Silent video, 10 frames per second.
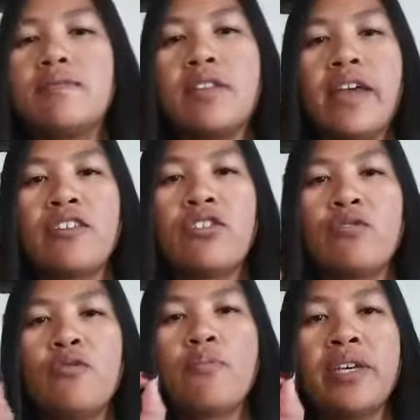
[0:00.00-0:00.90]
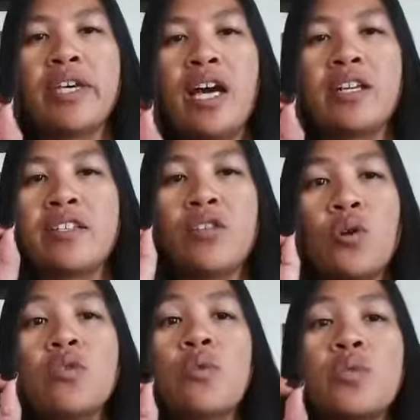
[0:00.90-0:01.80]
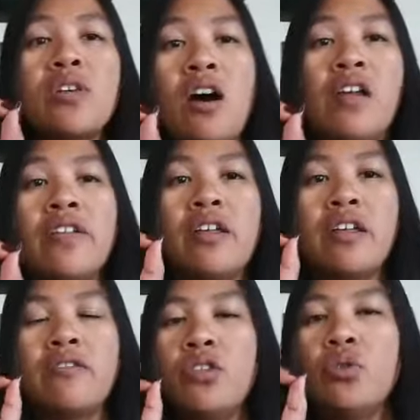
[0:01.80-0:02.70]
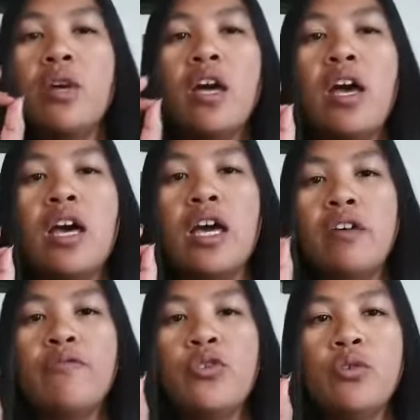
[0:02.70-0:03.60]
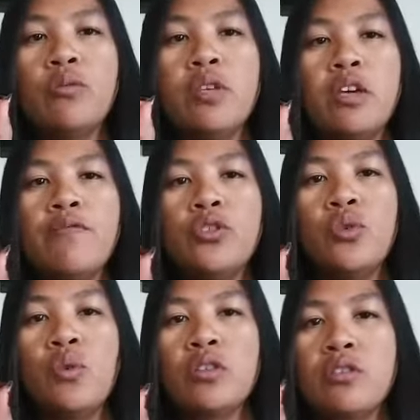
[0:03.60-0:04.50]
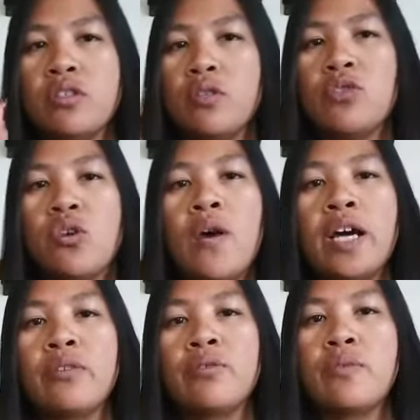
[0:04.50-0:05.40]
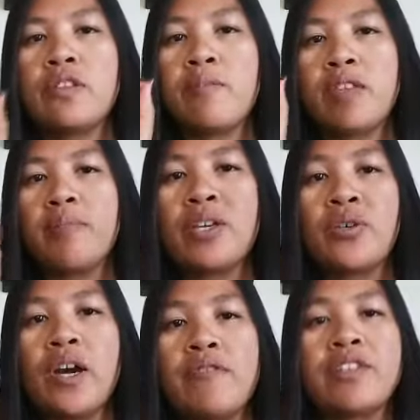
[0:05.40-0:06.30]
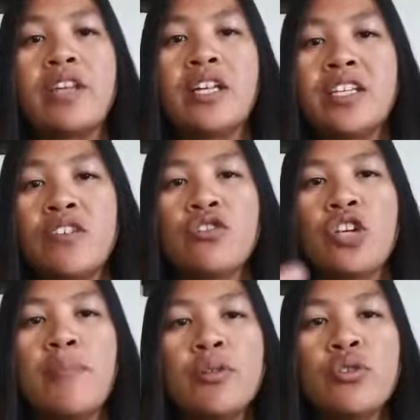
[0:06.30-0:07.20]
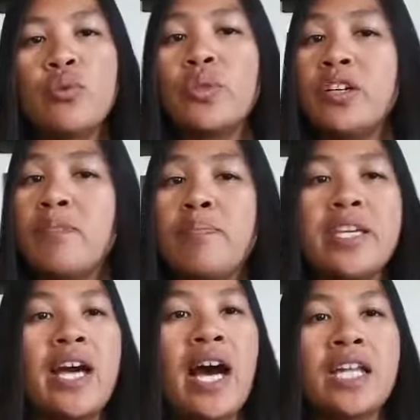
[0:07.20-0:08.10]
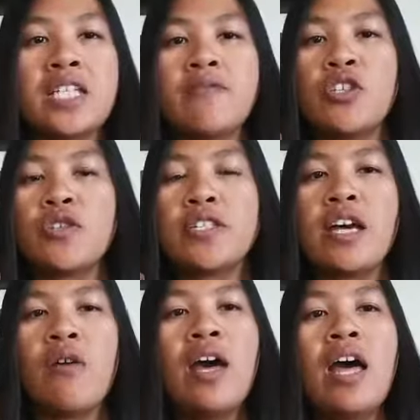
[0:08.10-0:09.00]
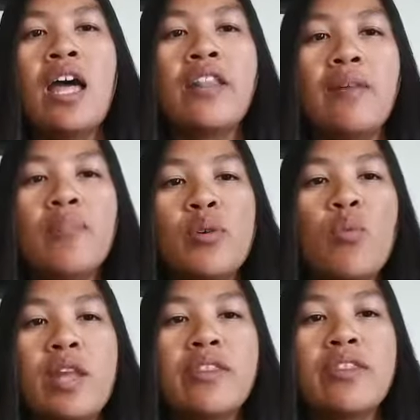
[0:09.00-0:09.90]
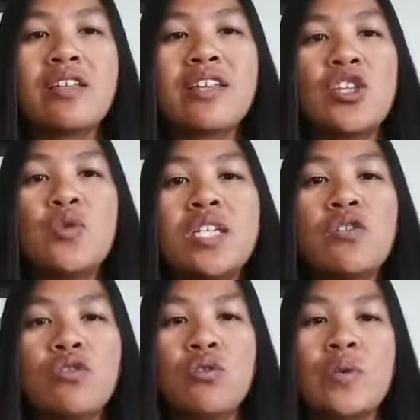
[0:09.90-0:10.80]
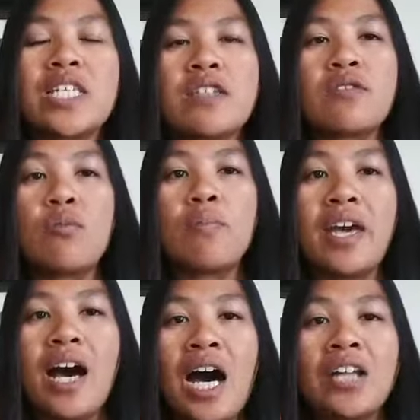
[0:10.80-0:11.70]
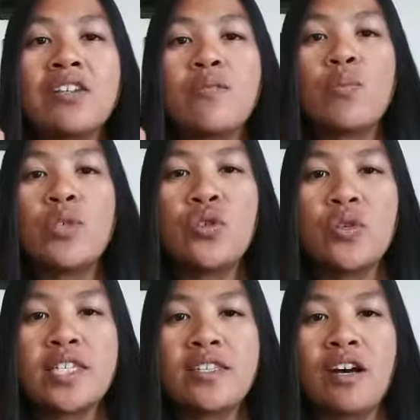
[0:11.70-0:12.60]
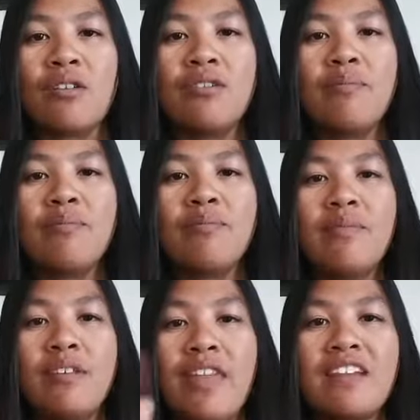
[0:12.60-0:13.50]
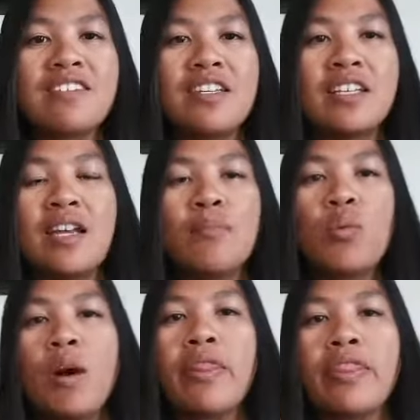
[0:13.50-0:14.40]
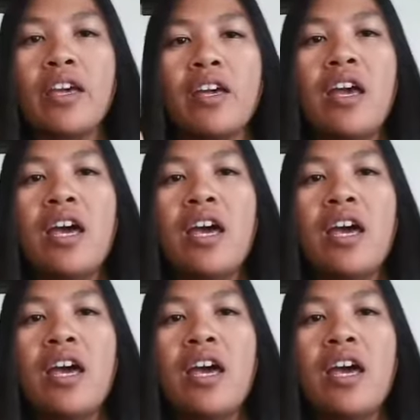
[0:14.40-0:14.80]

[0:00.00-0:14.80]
Thank you for being honest. Those who's on you, if you are still trying to do something but you haven't done it yet, drop a 2 there. Be honest with yourself. Number one thing that you need to do is to be honest with yourself. That's it. Number one thing.